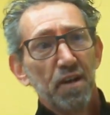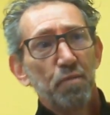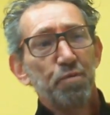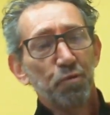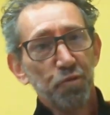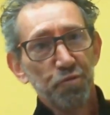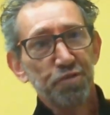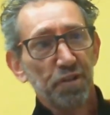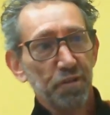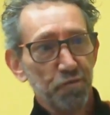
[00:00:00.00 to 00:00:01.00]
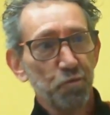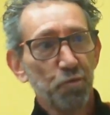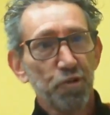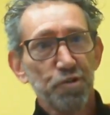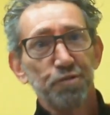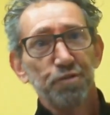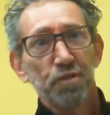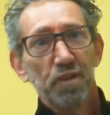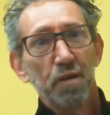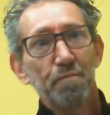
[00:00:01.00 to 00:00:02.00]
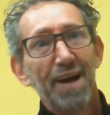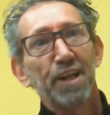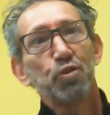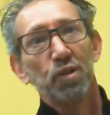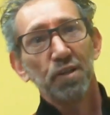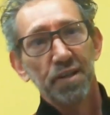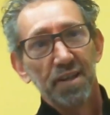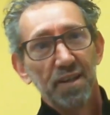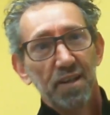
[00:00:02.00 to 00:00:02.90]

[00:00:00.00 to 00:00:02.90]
producing the scooters manually.